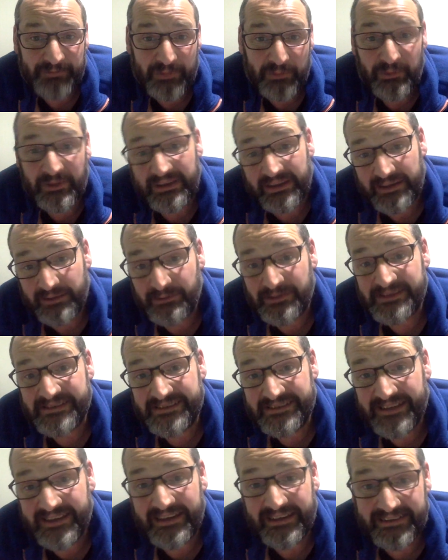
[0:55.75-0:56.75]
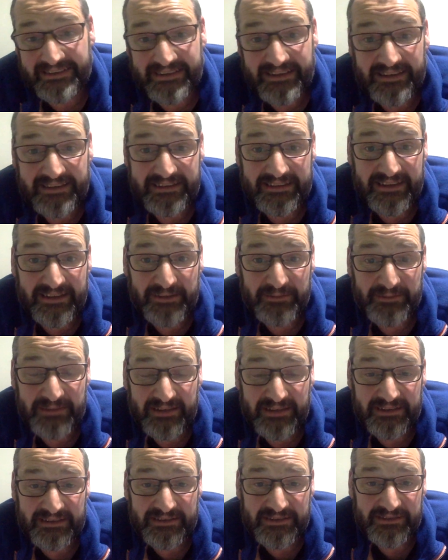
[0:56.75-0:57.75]
well, I was at that time
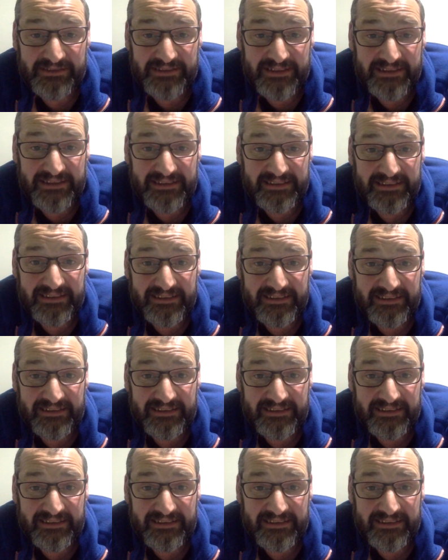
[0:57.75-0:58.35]
telling you that